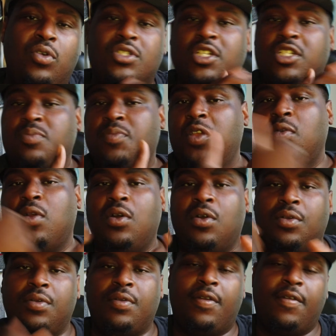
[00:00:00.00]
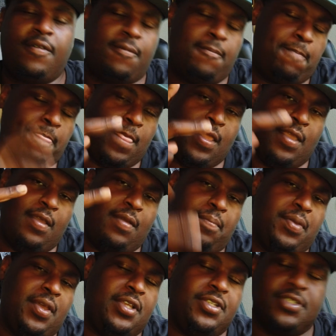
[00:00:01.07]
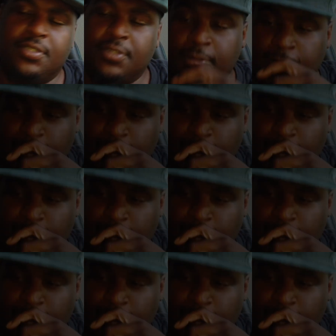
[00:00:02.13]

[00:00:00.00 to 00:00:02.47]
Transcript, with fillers: go into this video. Peace.